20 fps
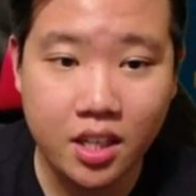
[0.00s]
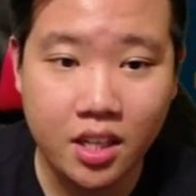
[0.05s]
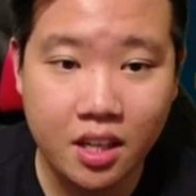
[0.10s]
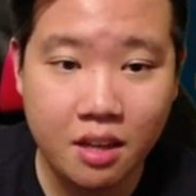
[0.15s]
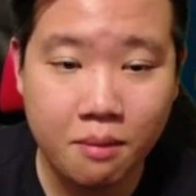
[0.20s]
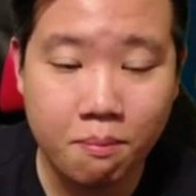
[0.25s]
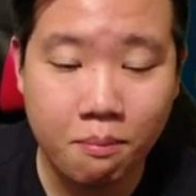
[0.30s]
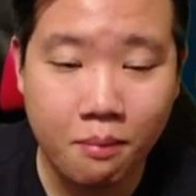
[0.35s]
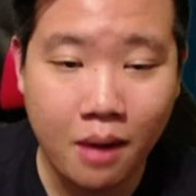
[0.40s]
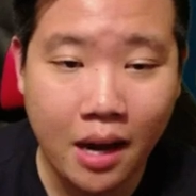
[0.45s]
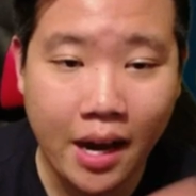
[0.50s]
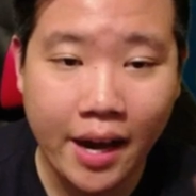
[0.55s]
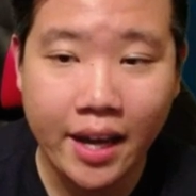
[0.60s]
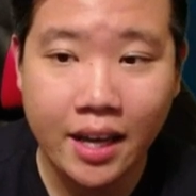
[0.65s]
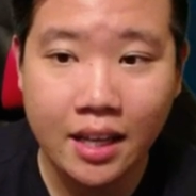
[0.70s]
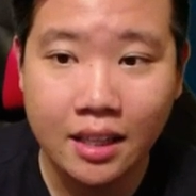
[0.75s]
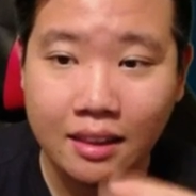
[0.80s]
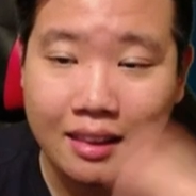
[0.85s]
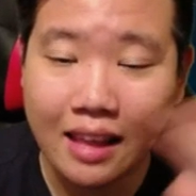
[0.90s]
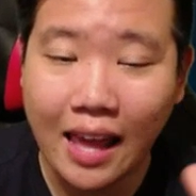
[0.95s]
in my
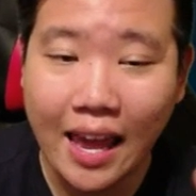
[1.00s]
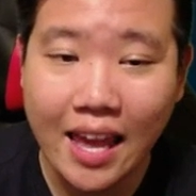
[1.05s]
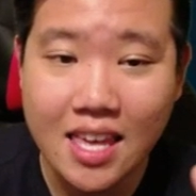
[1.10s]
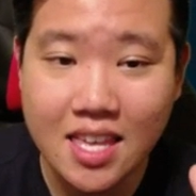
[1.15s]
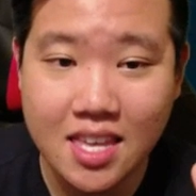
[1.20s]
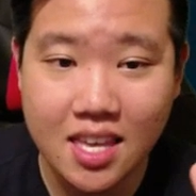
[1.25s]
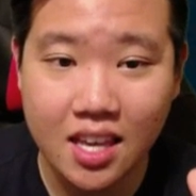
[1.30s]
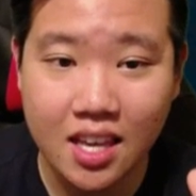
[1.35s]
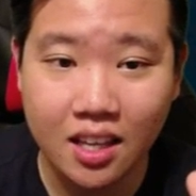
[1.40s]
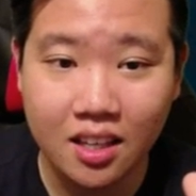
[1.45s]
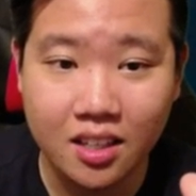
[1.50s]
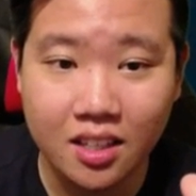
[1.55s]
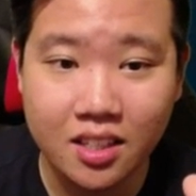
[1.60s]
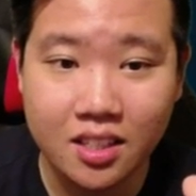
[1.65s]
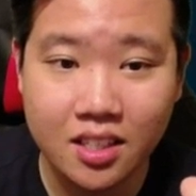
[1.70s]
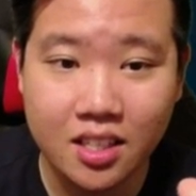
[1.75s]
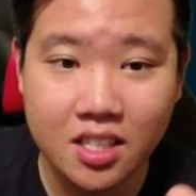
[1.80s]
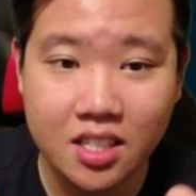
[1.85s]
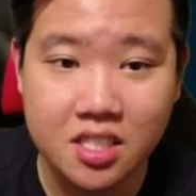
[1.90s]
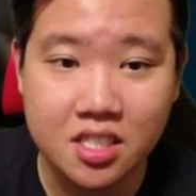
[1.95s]
liking
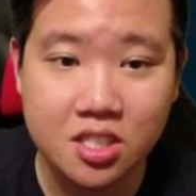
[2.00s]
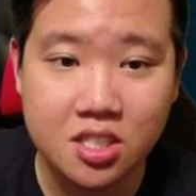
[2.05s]
is